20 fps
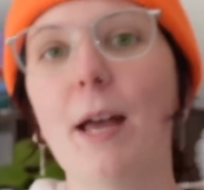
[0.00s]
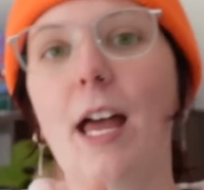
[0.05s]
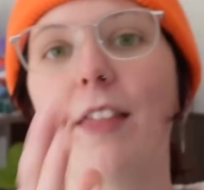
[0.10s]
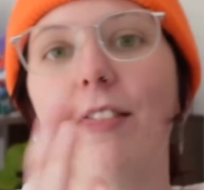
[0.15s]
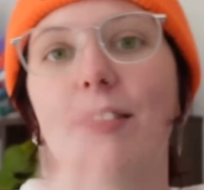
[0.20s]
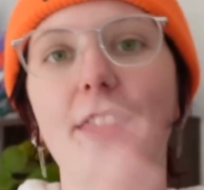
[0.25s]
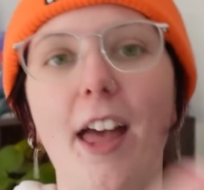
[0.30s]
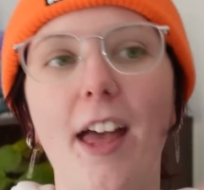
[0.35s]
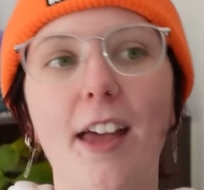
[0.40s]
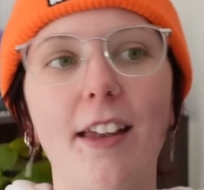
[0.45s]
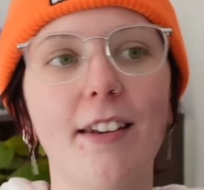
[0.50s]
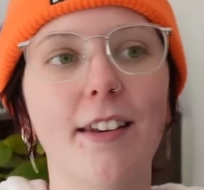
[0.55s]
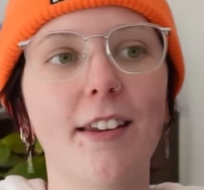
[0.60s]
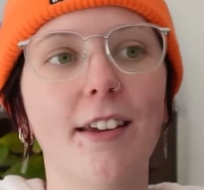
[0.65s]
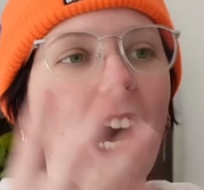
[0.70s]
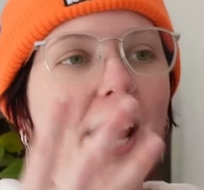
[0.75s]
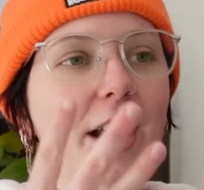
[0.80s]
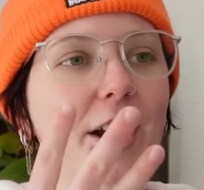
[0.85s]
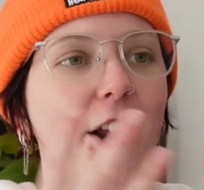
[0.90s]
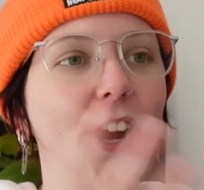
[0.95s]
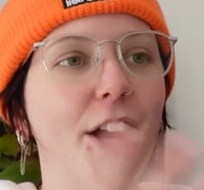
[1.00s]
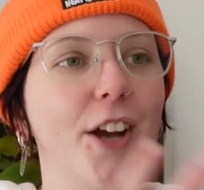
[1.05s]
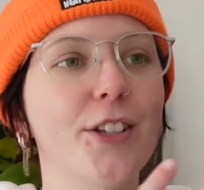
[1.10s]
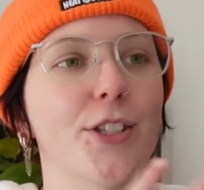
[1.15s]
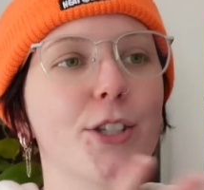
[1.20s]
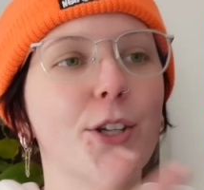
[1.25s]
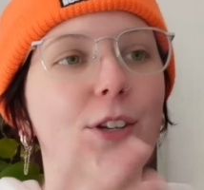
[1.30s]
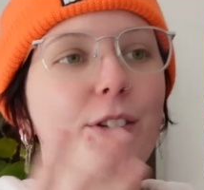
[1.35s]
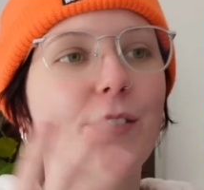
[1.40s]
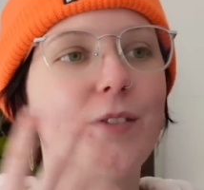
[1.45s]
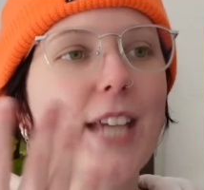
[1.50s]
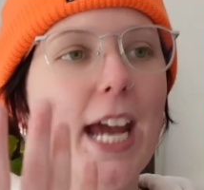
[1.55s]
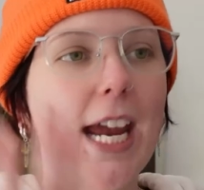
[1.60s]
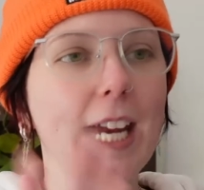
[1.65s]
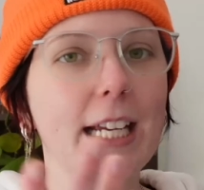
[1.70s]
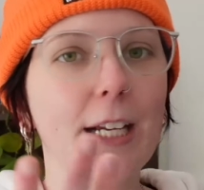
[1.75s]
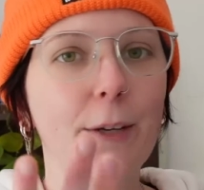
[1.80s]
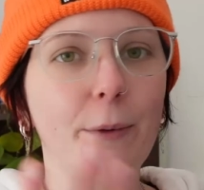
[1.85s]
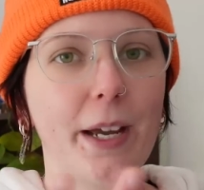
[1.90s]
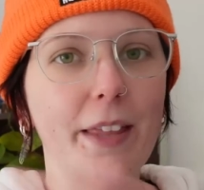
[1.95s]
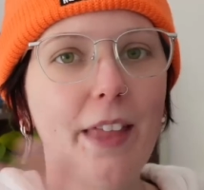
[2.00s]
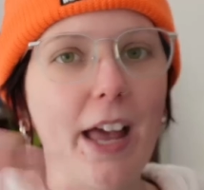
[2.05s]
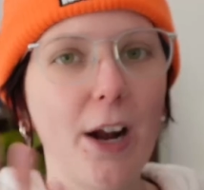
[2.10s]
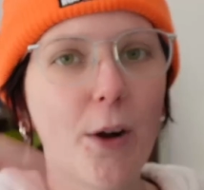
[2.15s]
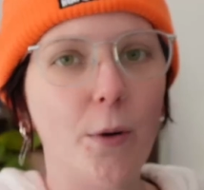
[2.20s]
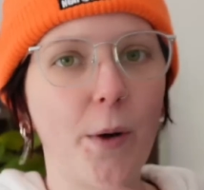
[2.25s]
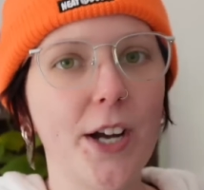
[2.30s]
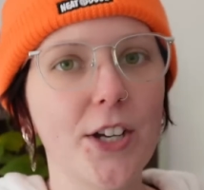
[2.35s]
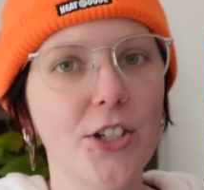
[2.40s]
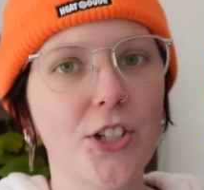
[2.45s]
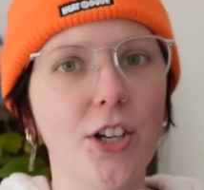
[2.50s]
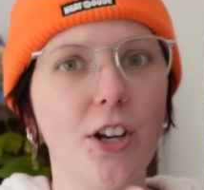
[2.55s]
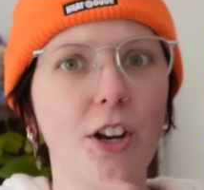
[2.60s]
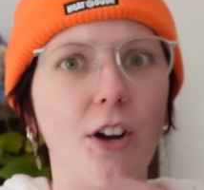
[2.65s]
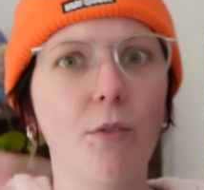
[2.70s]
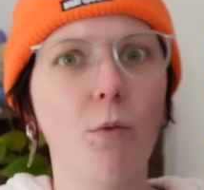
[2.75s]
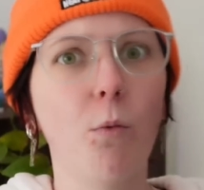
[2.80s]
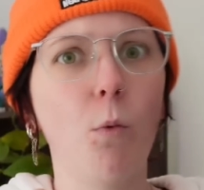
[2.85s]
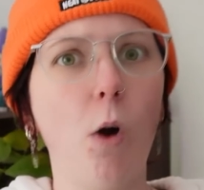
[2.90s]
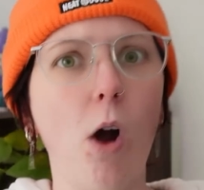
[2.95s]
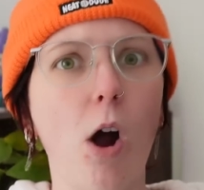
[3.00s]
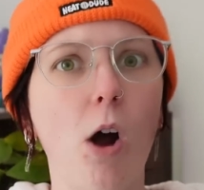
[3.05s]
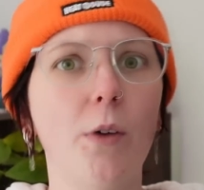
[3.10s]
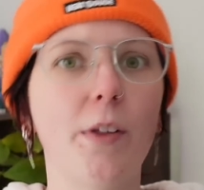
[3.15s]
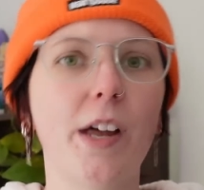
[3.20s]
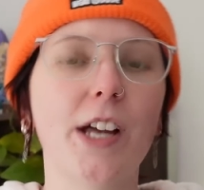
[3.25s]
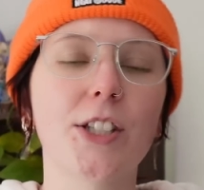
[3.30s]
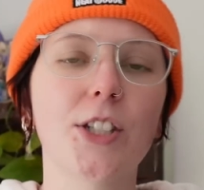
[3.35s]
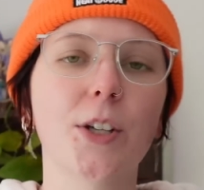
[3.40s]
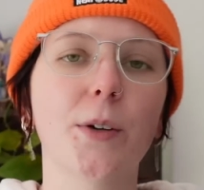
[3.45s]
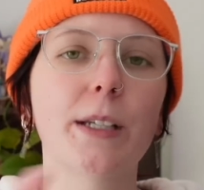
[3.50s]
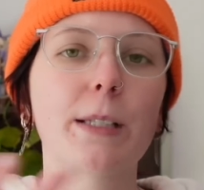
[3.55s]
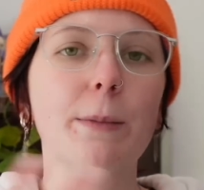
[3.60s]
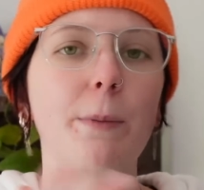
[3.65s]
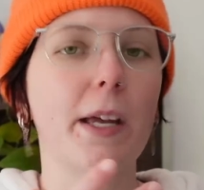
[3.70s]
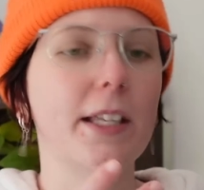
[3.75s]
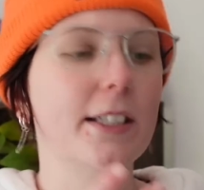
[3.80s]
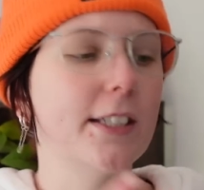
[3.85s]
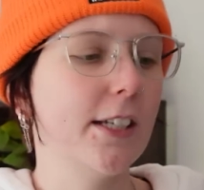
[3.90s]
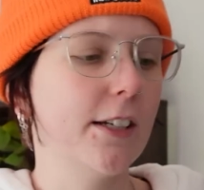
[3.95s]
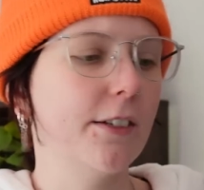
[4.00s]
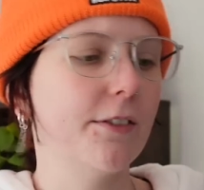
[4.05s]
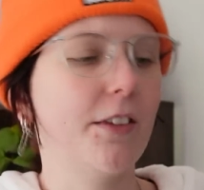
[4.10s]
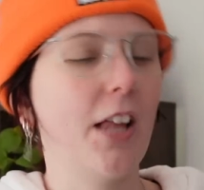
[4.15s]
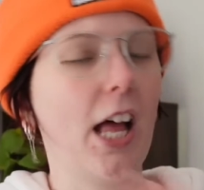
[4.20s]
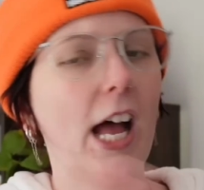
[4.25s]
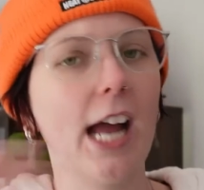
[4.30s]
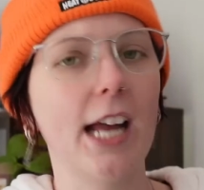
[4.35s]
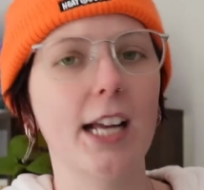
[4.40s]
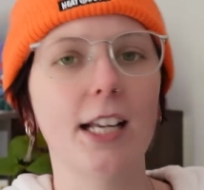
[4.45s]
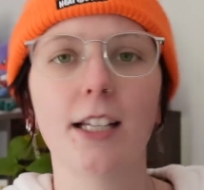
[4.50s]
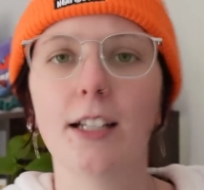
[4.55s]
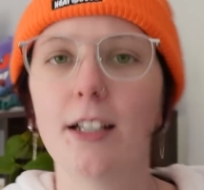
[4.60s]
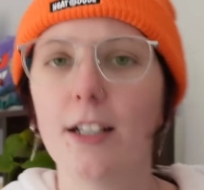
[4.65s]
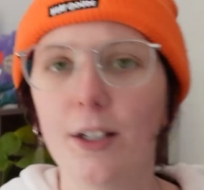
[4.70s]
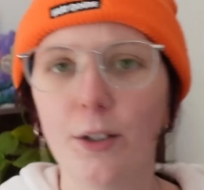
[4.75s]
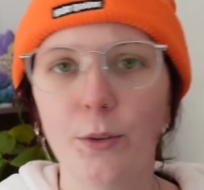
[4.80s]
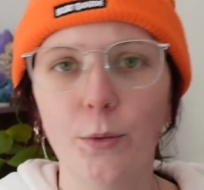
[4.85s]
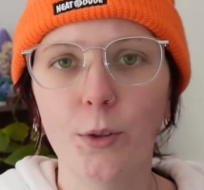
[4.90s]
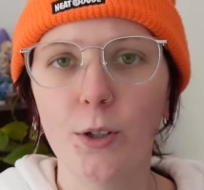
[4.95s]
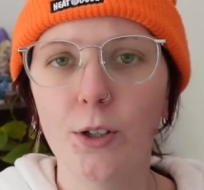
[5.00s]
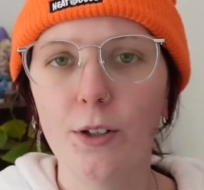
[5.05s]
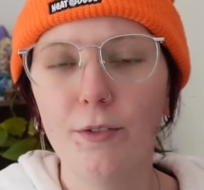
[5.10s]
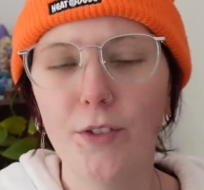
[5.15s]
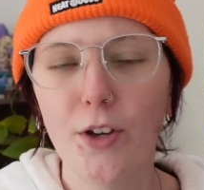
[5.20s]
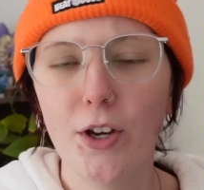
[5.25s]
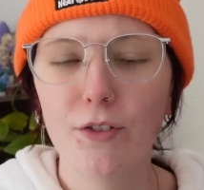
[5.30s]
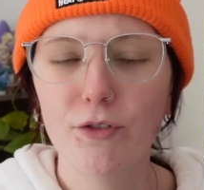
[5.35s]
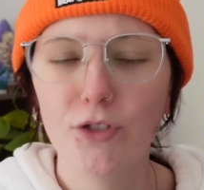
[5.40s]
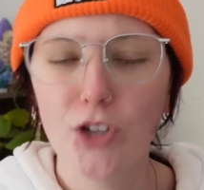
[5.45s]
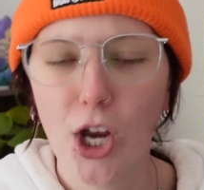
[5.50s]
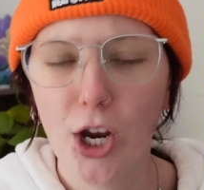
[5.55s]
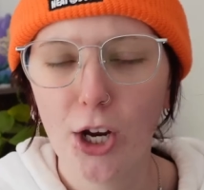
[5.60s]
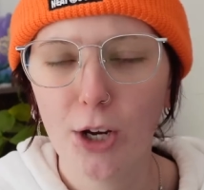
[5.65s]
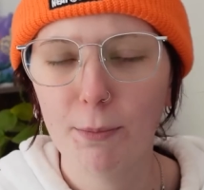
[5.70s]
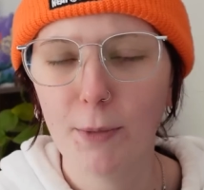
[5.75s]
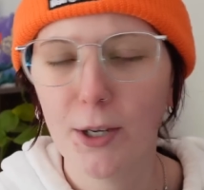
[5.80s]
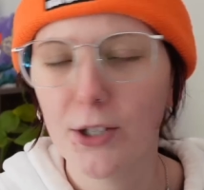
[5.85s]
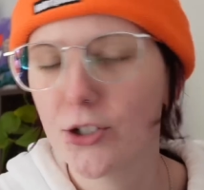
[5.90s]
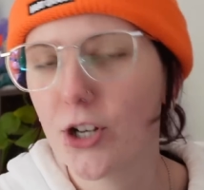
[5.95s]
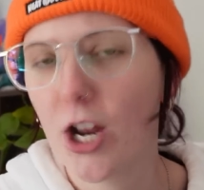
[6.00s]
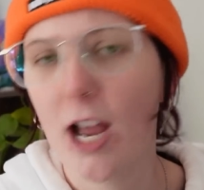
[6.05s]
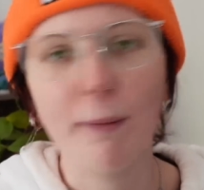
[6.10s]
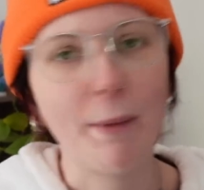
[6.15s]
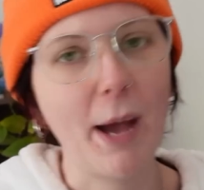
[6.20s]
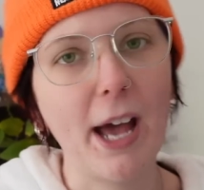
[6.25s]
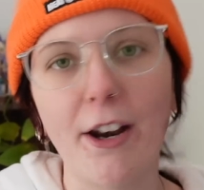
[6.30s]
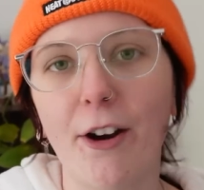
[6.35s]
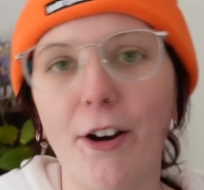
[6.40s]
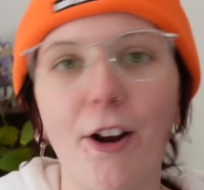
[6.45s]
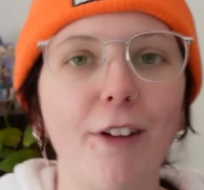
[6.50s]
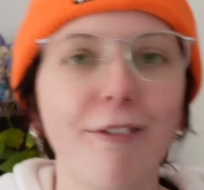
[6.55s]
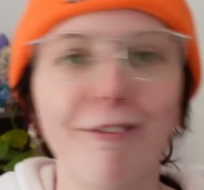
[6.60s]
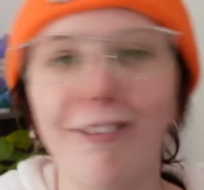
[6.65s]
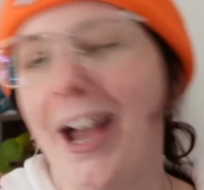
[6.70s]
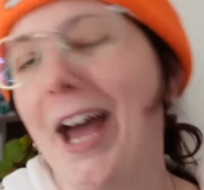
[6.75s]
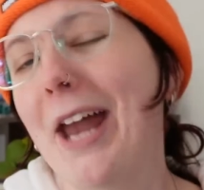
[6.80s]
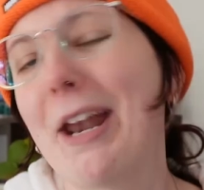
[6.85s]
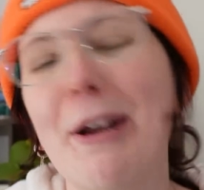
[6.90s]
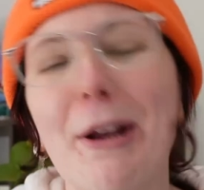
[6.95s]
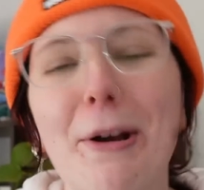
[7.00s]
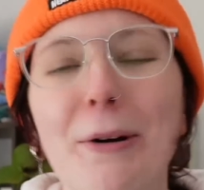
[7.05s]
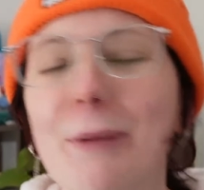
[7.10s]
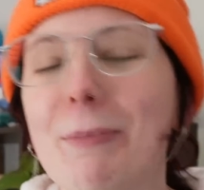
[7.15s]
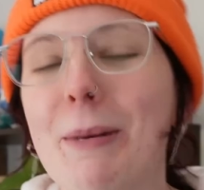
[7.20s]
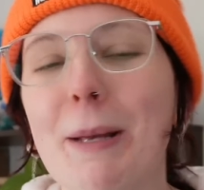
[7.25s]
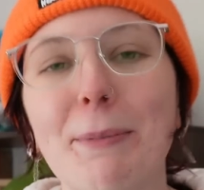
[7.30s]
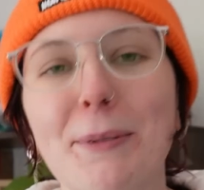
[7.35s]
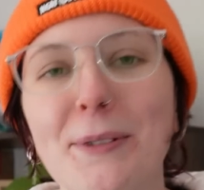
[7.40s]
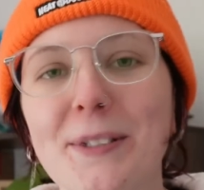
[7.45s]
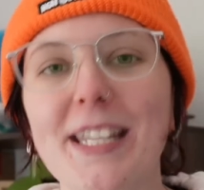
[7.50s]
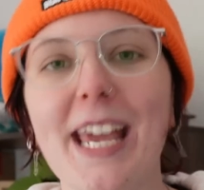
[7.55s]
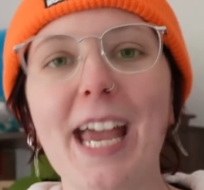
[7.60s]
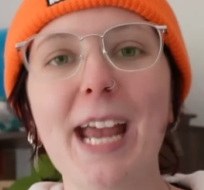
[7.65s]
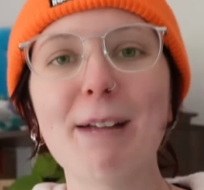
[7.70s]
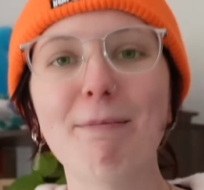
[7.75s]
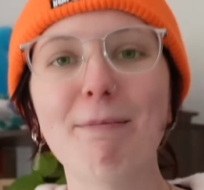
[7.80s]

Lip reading: and then, I don't know, sort of taking away that question of, whoa, that's so expensive, like, wouldn't have even taken much time. I don't know what people say,